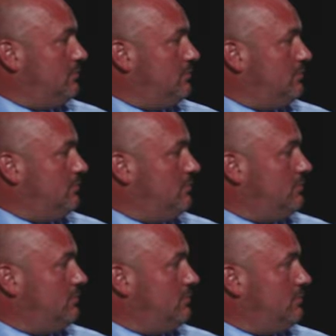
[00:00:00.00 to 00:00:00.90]

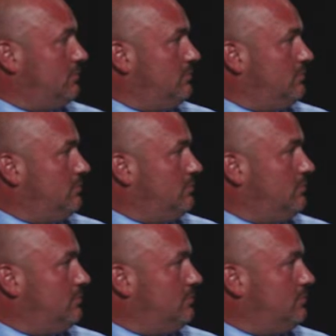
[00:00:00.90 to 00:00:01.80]

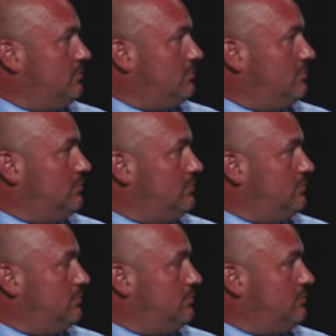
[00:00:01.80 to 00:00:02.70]

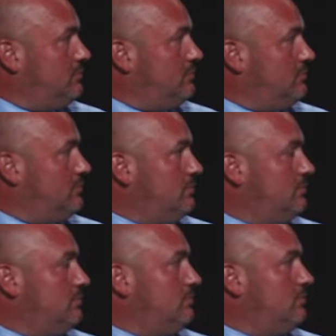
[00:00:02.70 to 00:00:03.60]

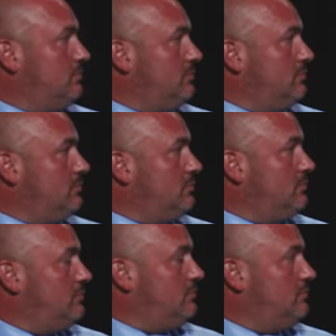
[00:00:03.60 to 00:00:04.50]

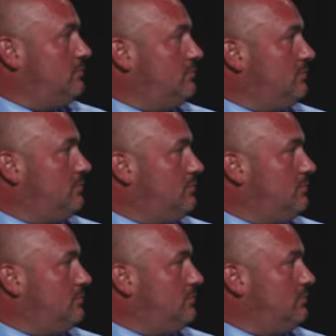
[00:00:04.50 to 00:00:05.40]

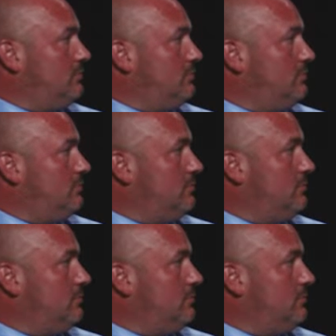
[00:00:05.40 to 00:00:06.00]
(silent)